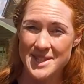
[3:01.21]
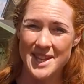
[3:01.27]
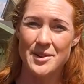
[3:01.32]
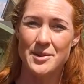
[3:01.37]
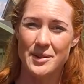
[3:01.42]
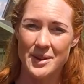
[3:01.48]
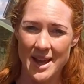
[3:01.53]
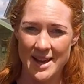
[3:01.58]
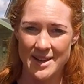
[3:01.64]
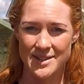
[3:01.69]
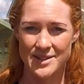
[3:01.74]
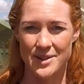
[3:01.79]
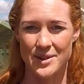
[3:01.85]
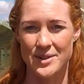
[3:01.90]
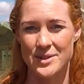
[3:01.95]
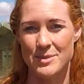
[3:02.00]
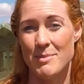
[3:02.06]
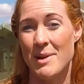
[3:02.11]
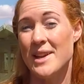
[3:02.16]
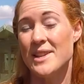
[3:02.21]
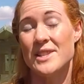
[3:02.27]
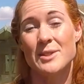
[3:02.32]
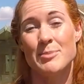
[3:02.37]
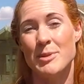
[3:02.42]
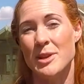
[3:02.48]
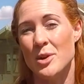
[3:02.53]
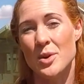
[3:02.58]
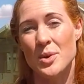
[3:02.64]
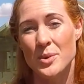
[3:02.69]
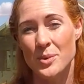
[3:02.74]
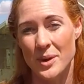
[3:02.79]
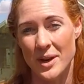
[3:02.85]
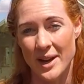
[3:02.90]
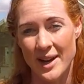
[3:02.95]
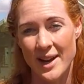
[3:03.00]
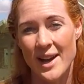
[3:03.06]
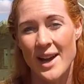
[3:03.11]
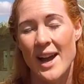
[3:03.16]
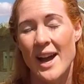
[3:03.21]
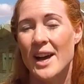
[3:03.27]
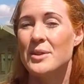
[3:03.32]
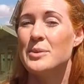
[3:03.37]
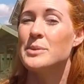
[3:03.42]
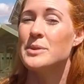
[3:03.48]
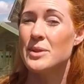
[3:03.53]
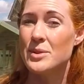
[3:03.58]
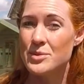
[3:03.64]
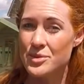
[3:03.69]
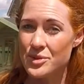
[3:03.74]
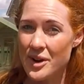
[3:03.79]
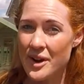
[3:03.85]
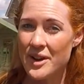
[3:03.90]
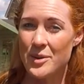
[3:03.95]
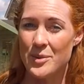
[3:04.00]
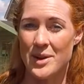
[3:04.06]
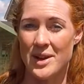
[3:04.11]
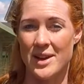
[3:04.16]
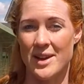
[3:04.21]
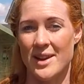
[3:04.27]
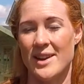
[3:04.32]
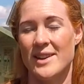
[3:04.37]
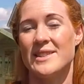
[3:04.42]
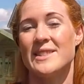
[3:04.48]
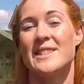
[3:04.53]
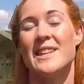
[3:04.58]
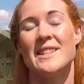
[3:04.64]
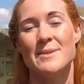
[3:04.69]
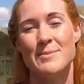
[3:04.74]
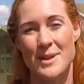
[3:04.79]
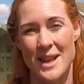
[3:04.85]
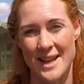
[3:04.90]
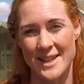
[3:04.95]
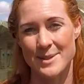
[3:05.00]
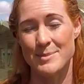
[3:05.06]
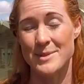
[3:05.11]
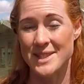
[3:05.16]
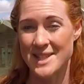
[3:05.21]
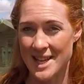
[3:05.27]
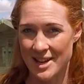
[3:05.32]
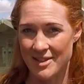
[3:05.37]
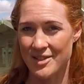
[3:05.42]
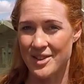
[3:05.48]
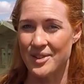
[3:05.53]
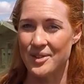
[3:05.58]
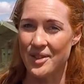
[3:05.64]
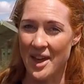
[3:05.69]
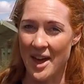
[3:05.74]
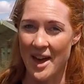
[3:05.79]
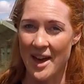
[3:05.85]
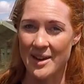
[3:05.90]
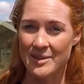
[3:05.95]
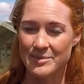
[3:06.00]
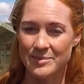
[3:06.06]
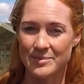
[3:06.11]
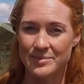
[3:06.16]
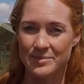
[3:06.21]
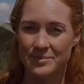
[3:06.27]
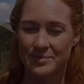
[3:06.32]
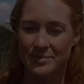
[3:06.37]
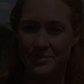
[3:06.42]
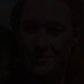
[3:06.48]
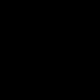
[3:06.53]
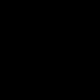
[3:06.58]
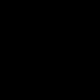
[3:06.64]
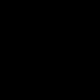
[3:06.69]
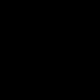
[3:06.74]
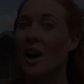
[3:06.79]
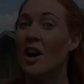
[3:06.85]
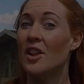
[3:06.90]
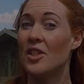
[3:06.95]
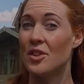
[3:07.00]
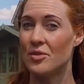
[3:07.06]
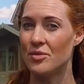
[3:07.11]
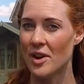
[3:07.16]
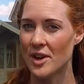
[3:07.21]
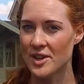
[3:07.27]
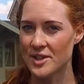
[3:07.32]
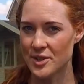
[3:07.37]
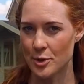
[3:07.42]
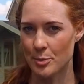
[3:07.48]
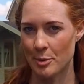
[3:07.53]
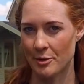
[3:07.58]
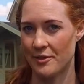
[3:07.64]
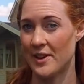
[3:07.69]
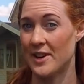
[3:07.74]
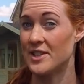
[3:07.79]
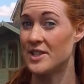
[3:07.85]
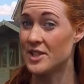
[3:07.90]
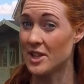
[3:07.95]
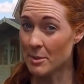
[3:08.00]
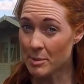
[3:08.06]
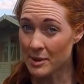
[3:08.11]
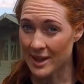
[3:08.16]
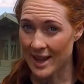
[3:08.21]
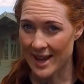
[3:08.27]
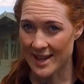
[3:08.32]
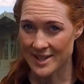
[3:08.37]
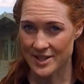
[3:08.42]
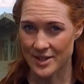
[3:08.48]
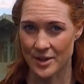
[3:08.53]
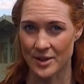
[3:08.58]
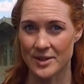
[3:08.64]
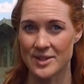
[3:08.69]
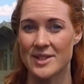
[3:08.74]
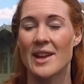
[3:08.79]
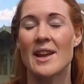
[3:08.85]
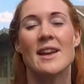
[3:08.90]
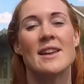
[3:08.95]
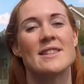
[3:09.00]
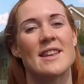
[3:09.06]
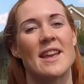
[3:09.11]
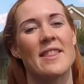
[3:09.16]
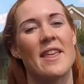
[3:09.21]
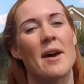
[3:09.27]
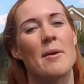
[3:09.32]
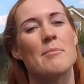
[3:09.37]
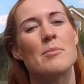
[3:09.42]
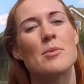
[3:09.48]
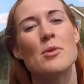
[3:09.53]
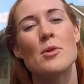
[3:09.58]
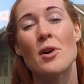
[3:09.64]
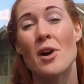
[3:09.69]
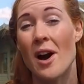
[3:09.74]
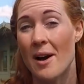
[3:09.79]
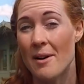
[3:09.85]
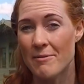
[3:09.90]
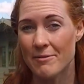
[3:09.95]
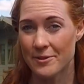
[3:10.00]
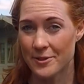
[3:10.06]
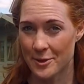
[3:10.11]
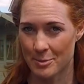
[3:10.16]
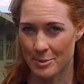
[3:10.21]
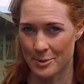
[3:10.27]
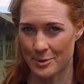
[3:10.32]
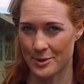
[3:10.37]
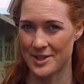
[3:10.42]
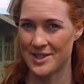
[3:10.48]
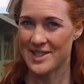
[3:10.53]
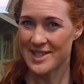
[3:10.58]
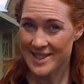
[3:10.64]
single layer socks may just be cooler and also dry quicker as there's less material there. The runners who prefer double layer socks say they're more comfortable than